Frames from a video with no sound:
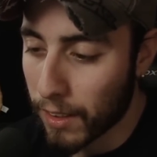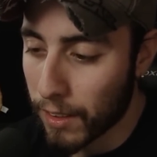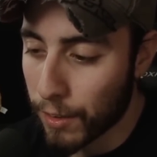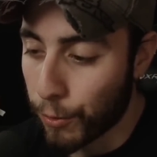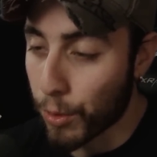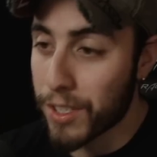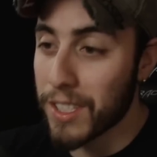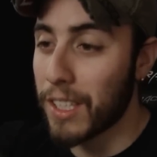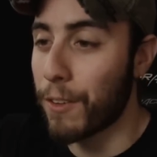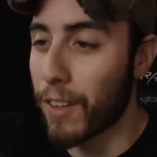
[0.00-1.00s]

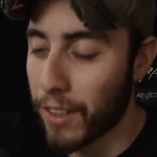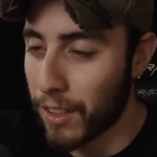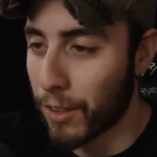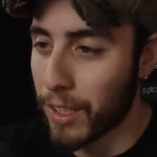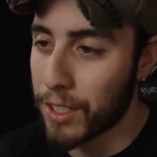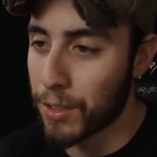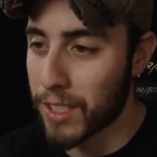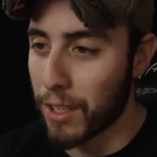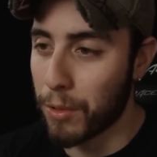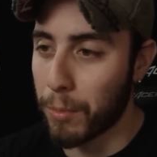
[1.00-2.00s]
foresee issues
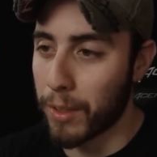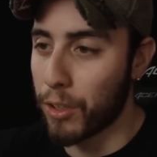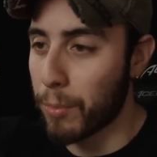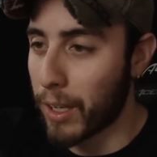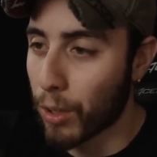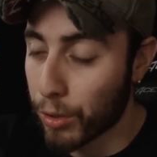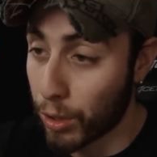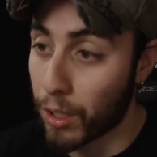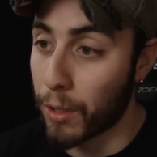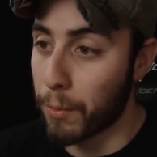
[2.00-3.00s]
that you may go through,
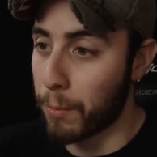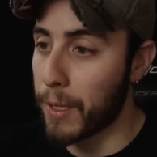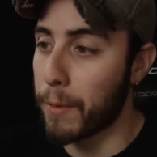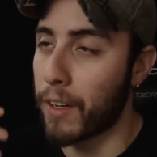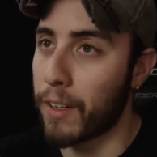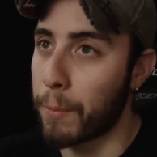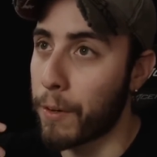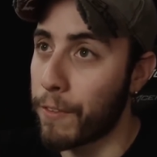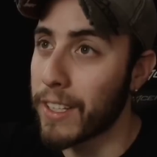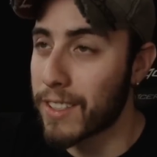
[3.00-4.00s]
or be
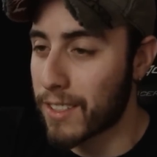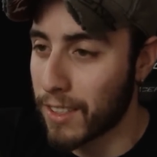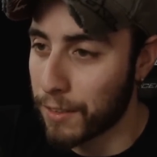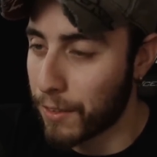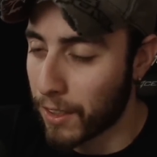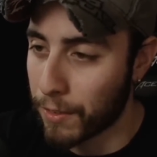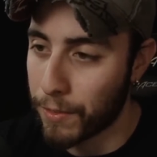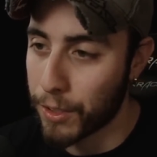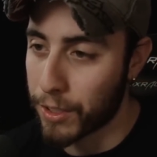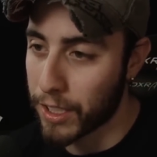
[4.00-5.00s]
preventative of
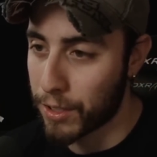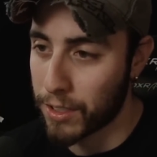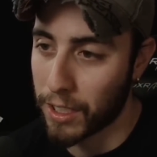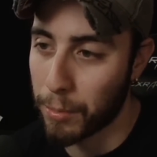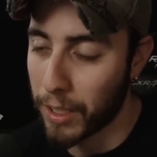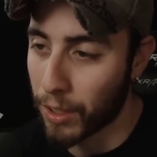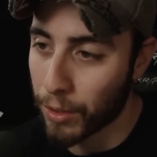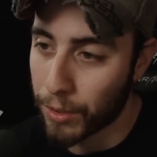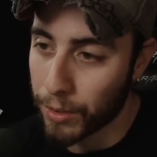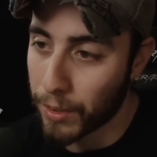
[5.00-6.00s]
future issues that you may go
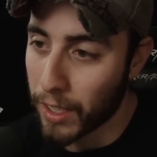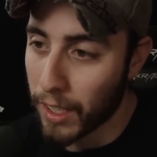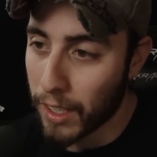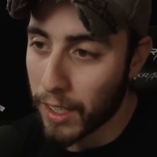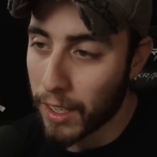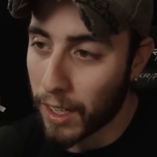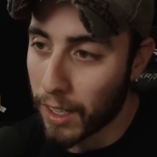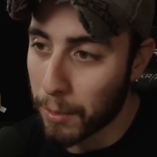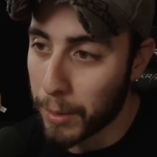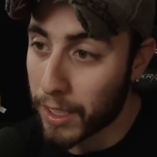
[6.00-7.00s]
through
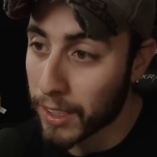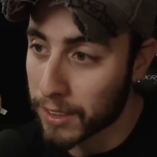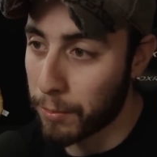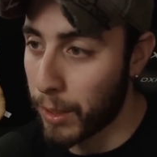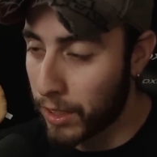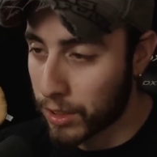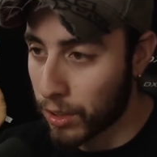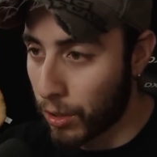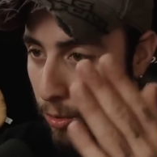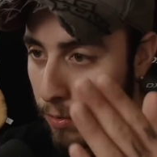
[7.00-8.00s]
because of being
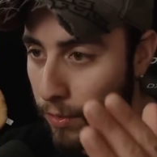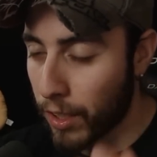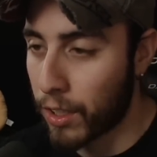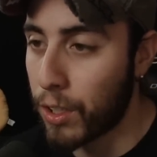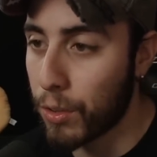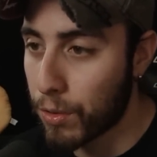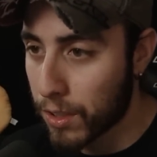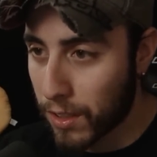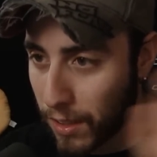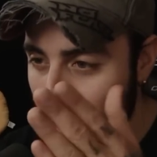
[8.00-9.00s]
so acute
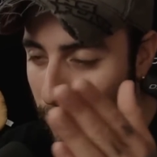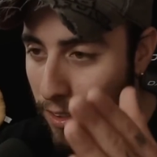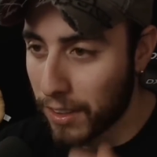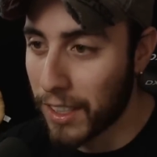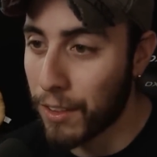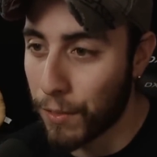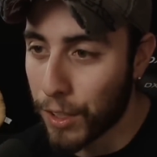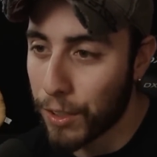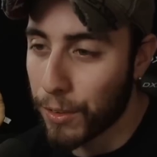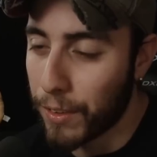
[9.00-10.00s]
in
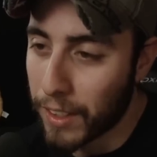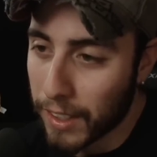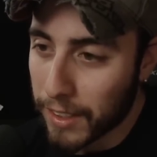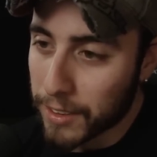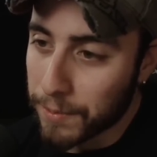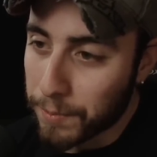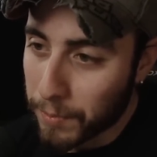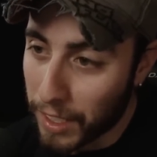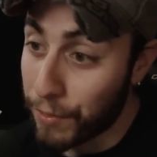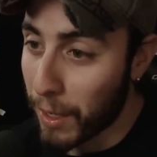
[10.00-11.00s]
view,
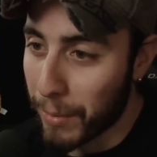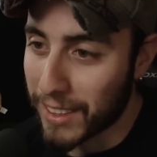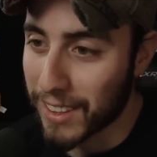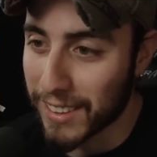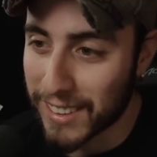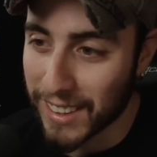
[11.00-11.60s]
if that makes sense.